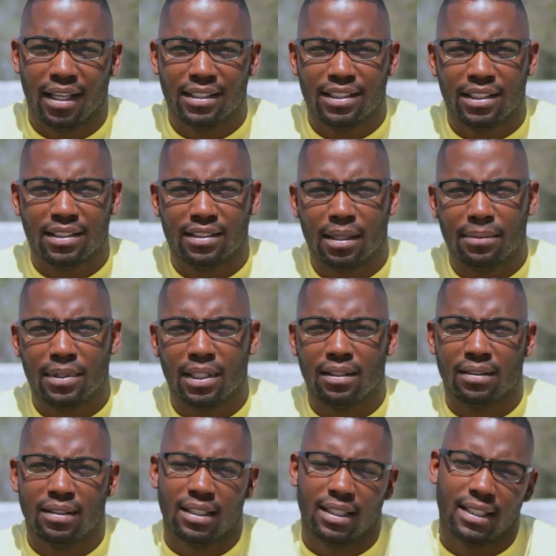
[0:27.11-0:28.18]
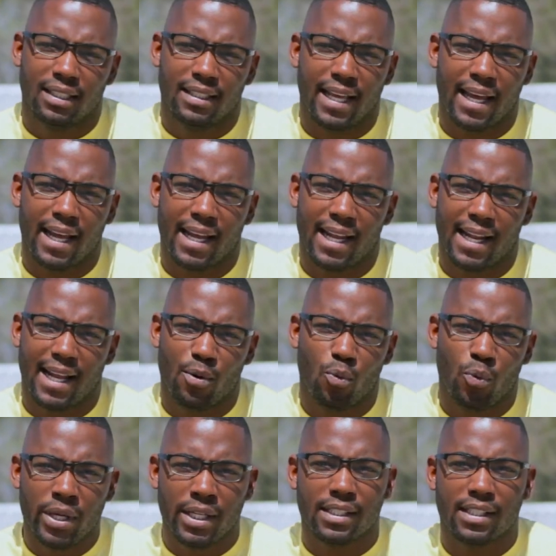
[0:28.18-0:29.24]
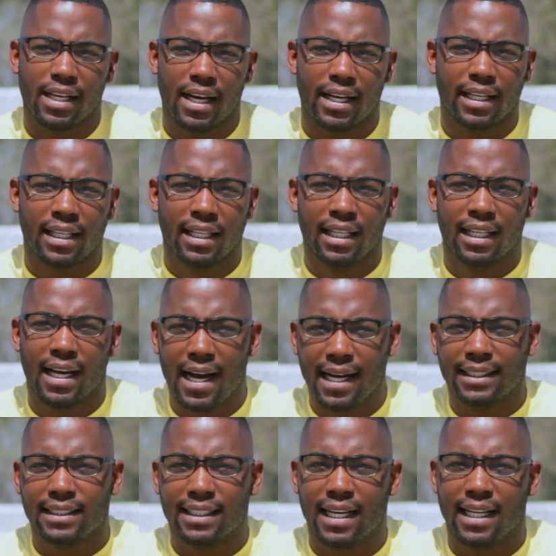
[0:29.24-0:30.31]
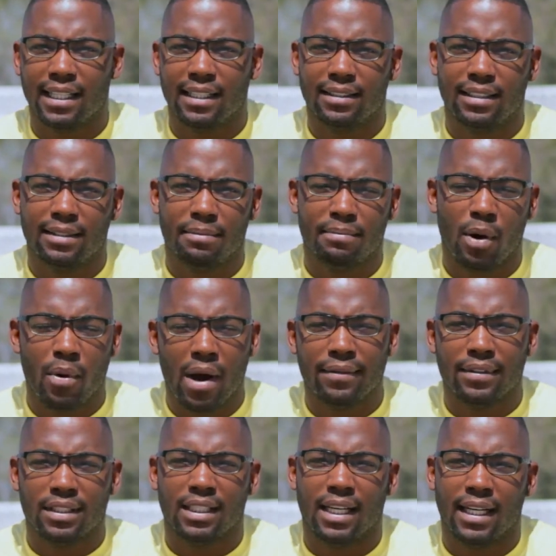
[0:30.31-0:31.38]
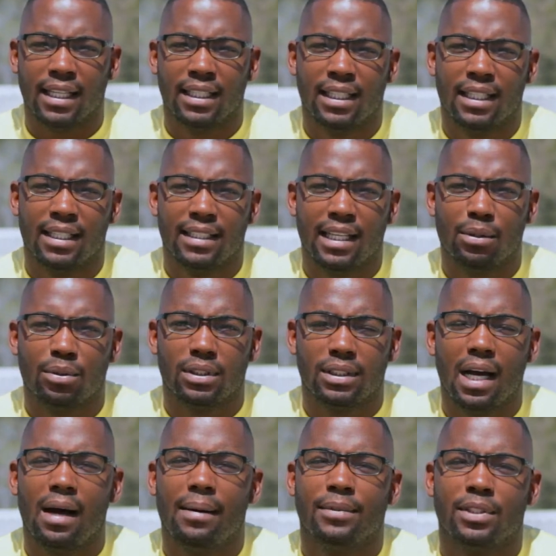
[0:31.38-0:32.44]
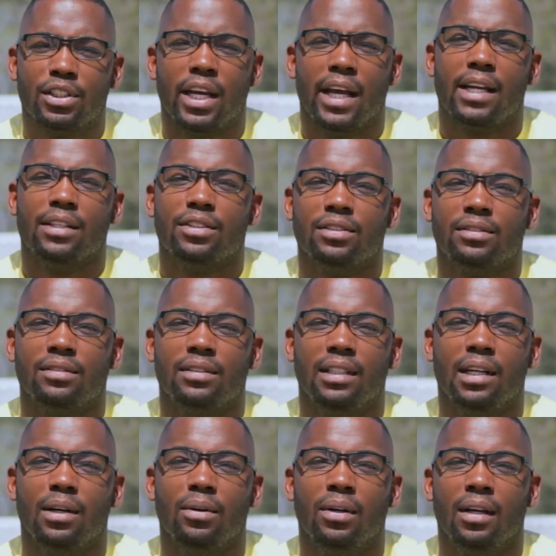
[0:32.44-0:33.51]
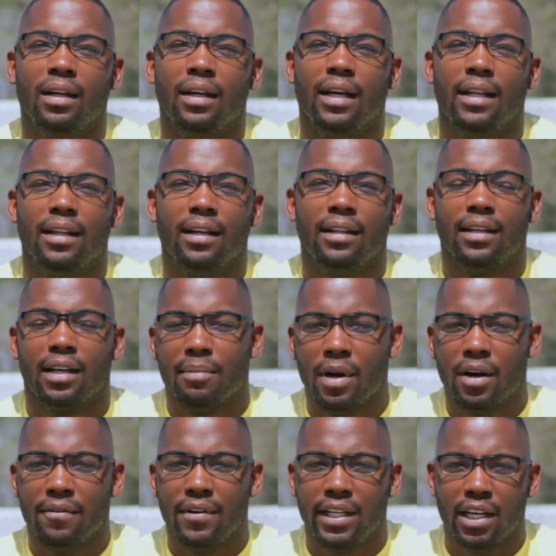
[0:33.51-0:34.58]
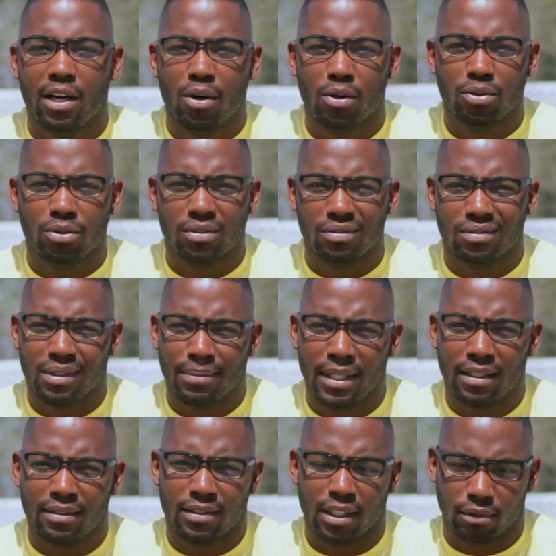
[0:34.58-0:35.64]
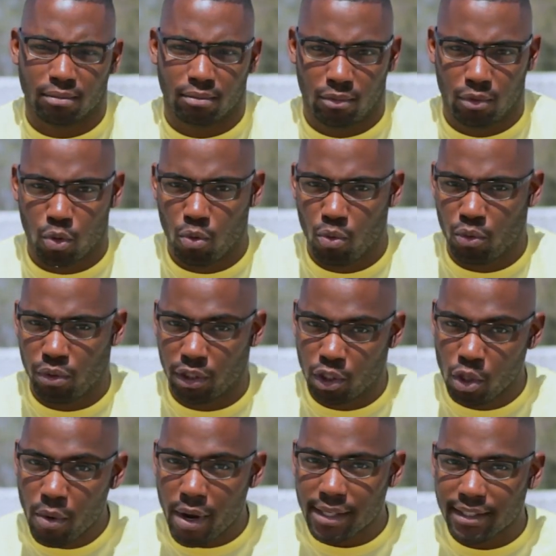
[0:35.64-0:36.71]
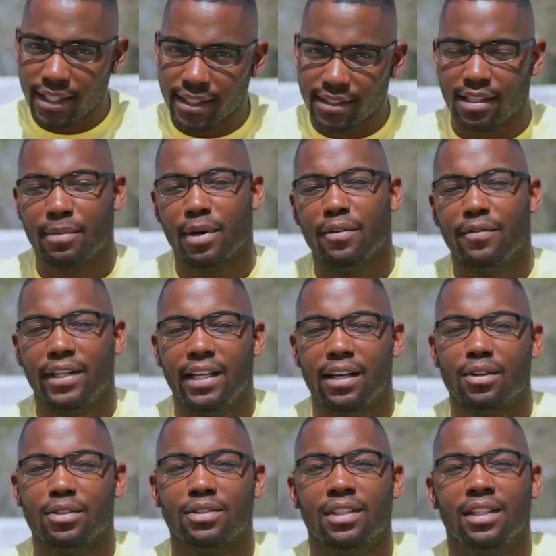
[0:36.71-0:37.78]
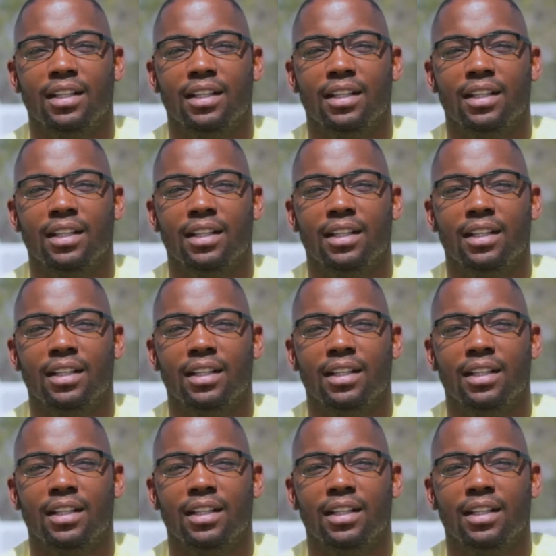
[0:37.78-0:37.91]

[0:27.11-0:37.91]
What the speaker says: it's just something that we decided, I decided, my wife decided, that it was time to change, you know. And the Camaro videos, I mean, the 2SS Camaro videos,